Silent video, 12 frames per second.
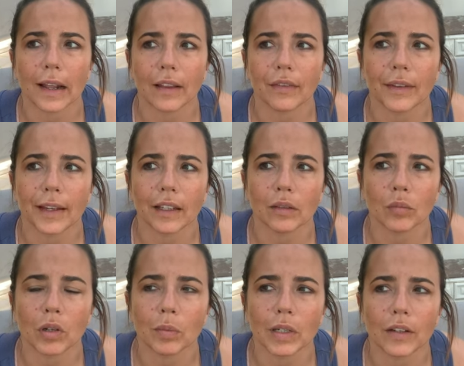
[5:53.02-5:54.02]
And then
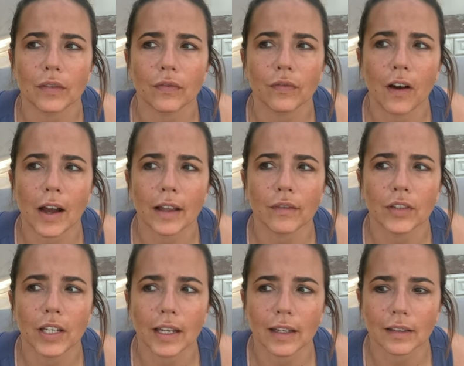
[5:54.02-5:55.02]
probably 5
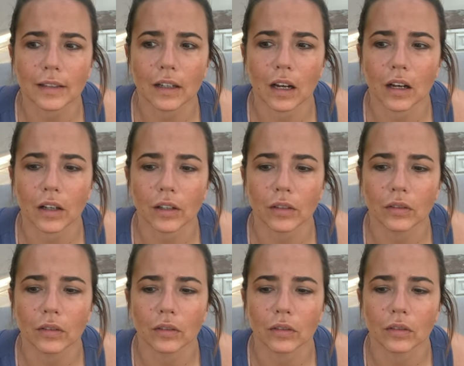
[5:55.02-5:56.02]
years ago,
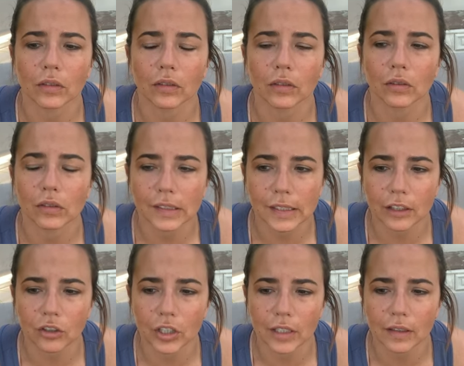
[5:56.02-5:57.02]
or
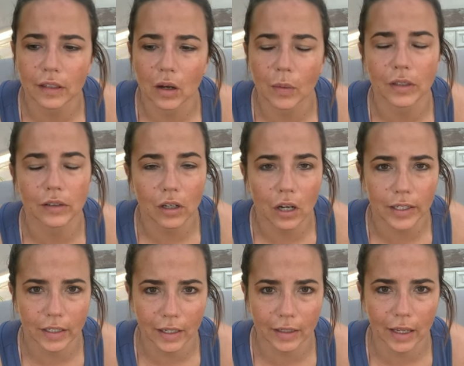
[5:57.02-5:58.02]
6 years ago, I
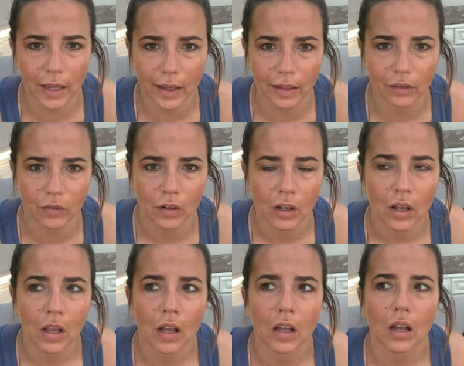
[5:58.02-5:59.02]
started it again,
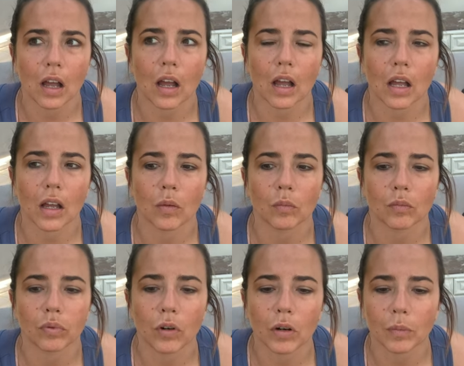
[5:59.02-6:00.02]

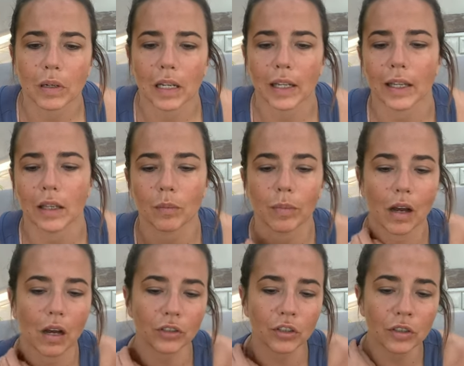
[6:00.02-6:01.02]
properly.
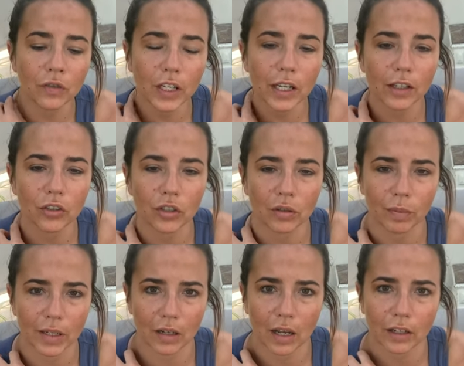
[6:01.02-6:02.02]
But I just think it's just
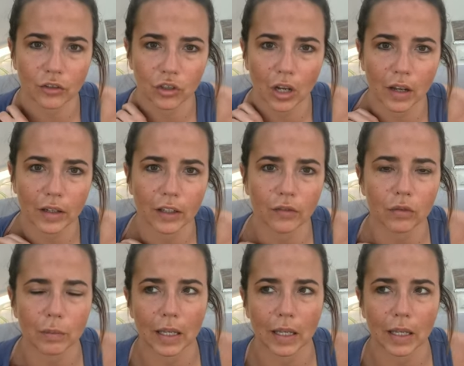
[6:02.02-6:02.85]
been like a journey for